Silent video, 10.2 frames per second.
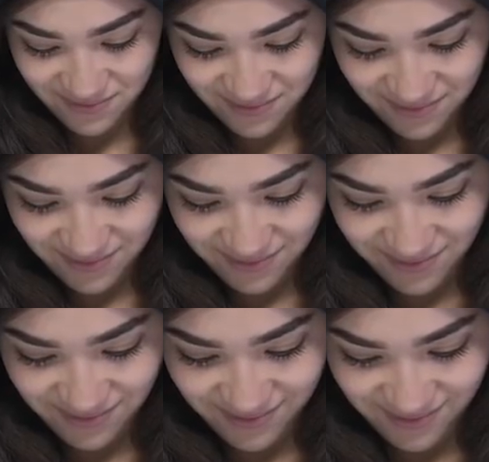
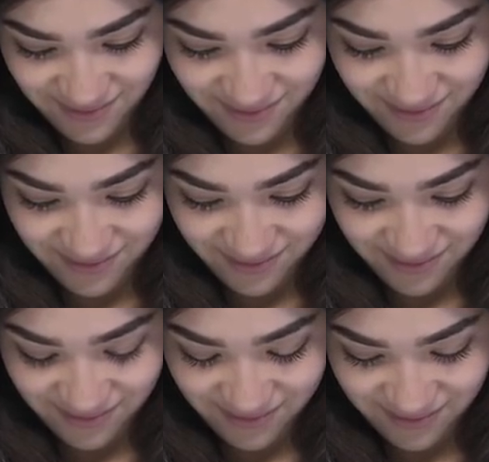
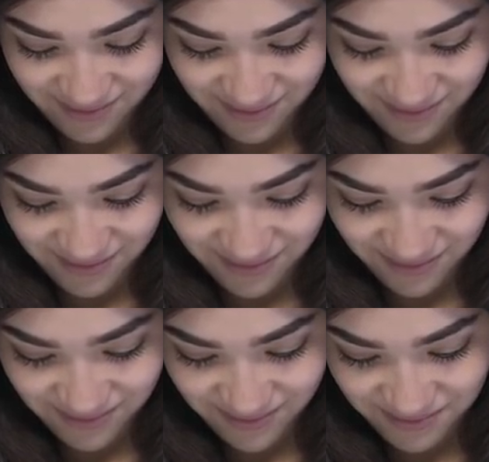
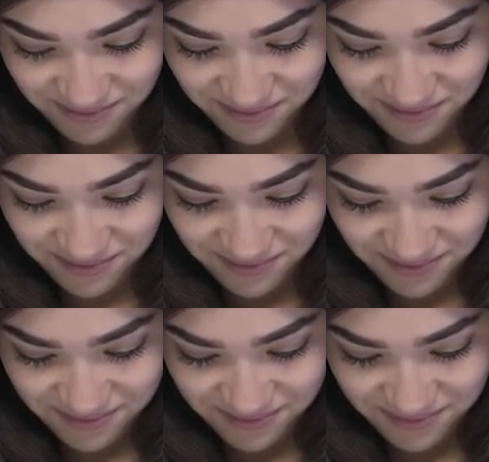[no speech]